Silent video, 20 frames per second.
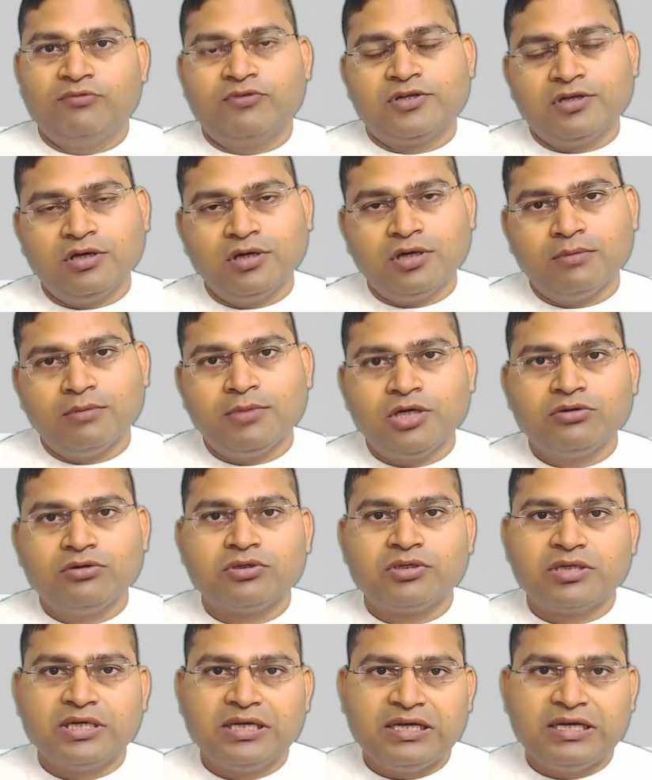If we talk
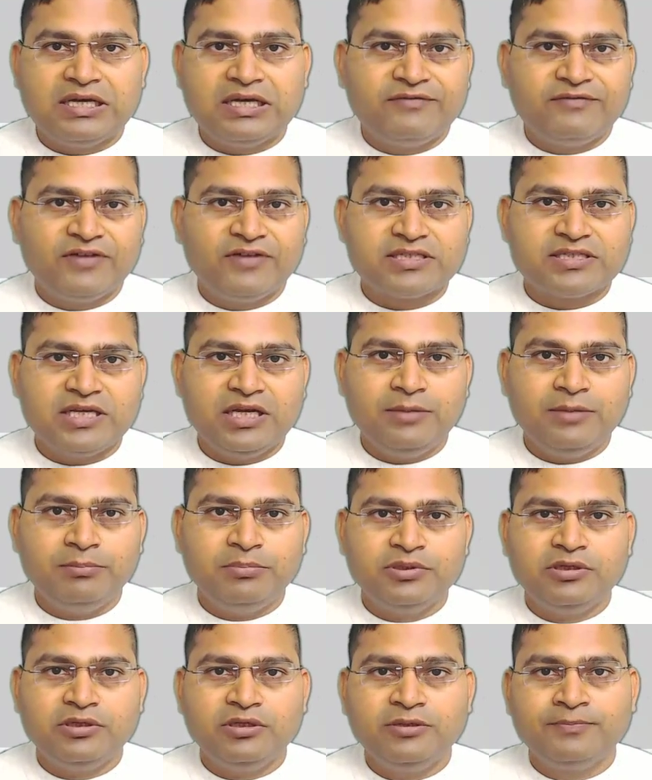about real life
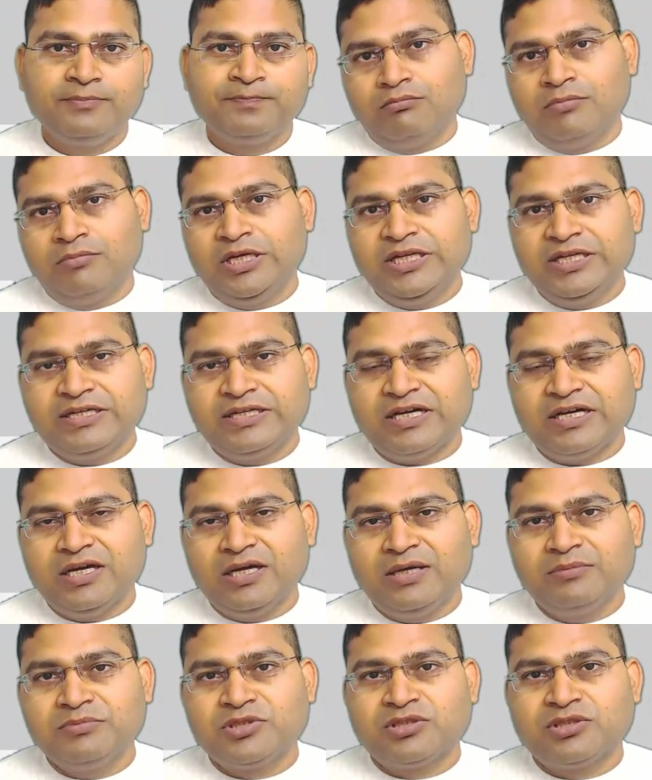example, many
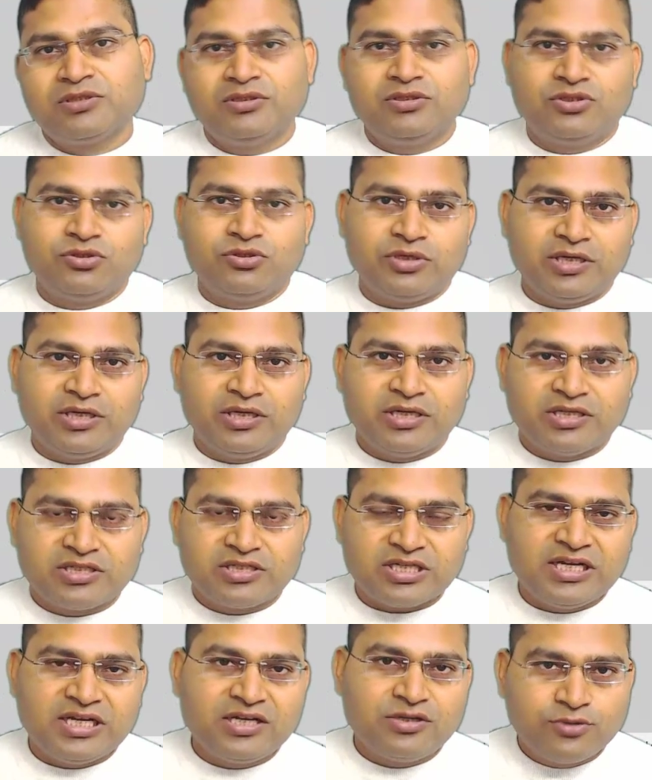times during our
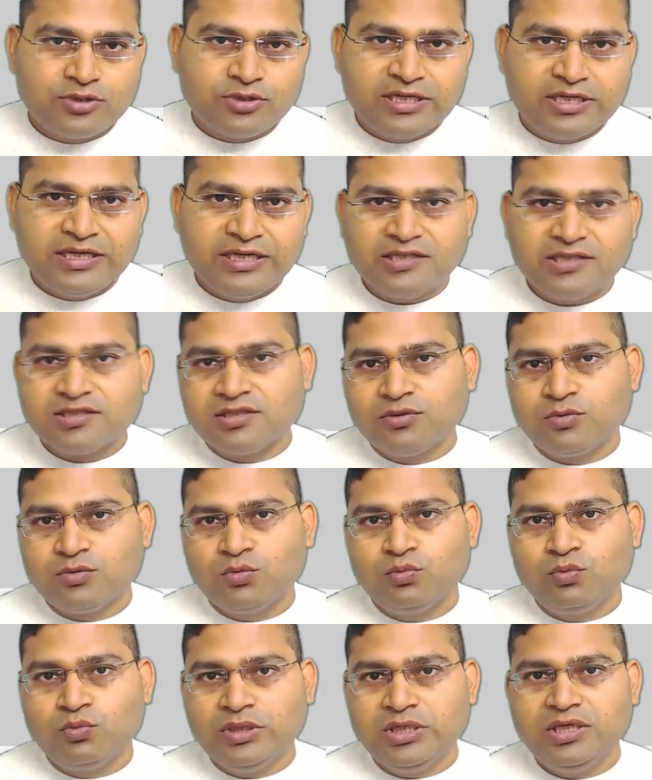childhood days,
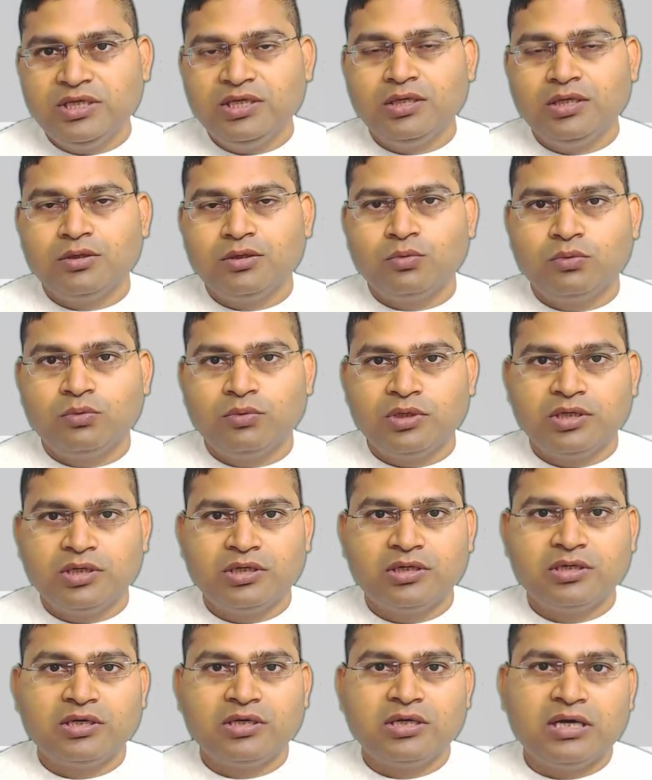we
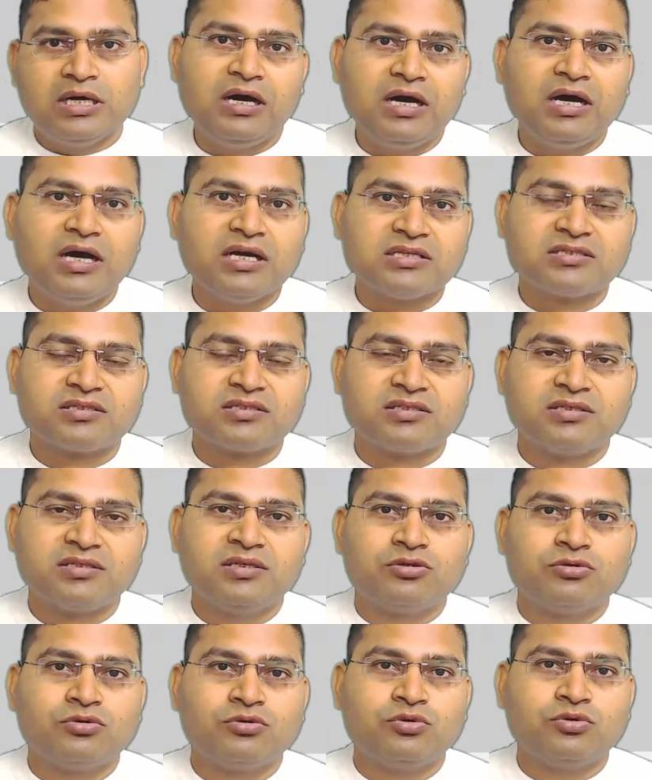were asked
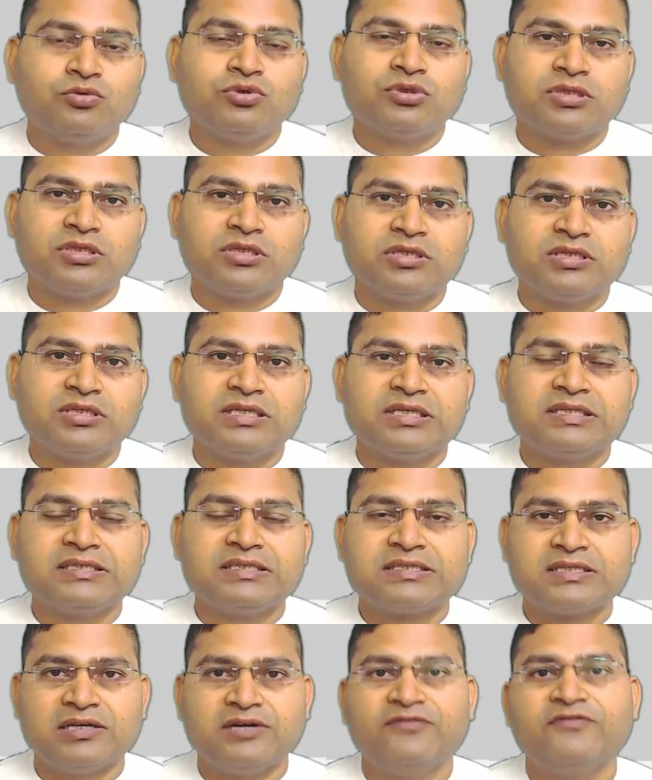to do certain
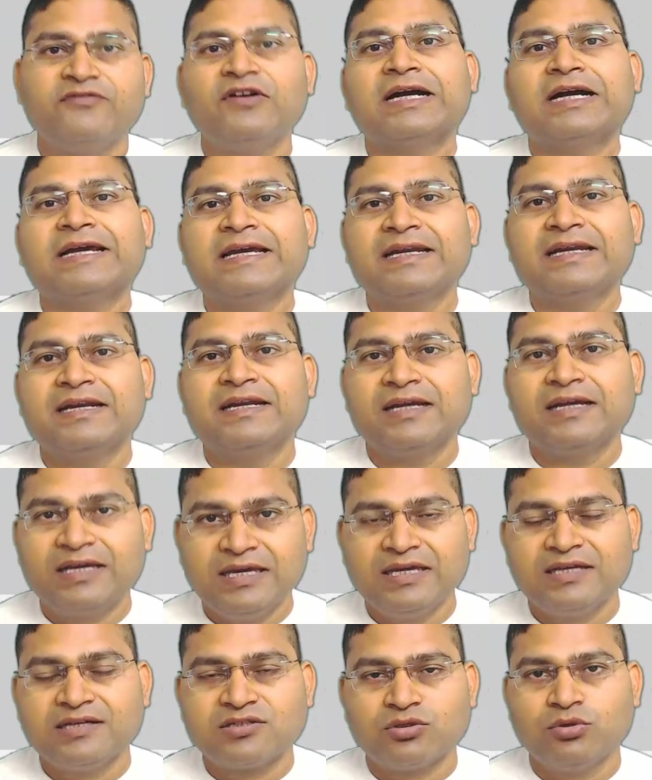stuff again and again.